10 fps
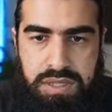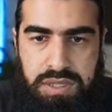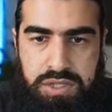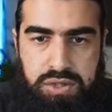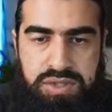
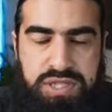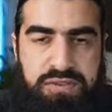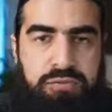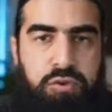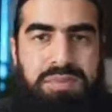So the
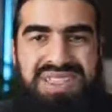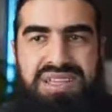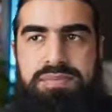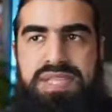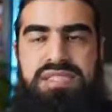four
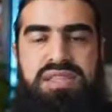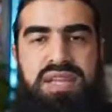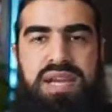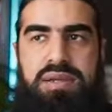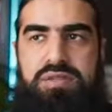madhab, there's nothing
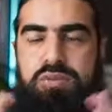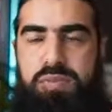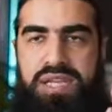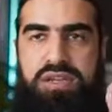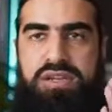uh, to
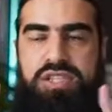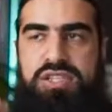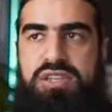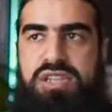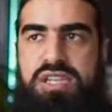my knowledge, there's
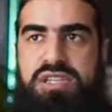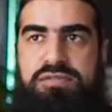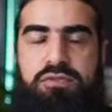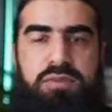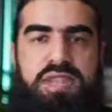nothing in the
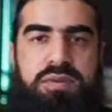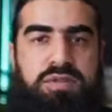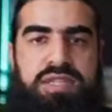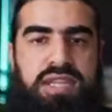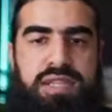four madhab to
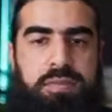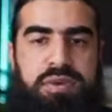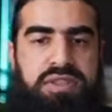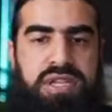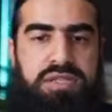say that
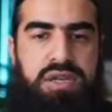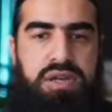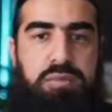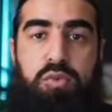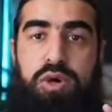birthdays are
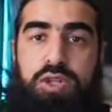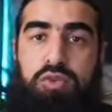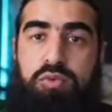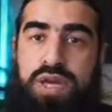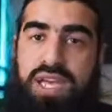haram. What
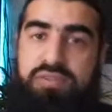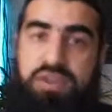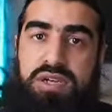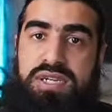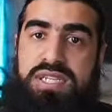you might have
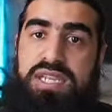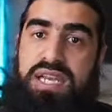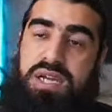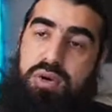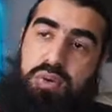heard is
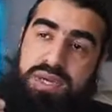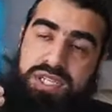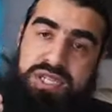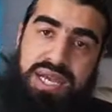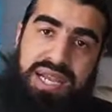a
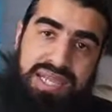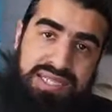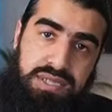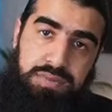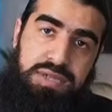question, an
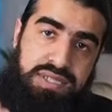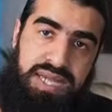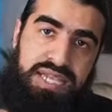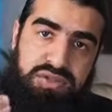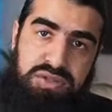answer, person
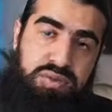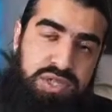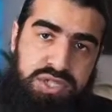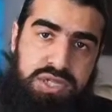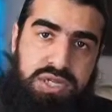answering a
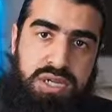question,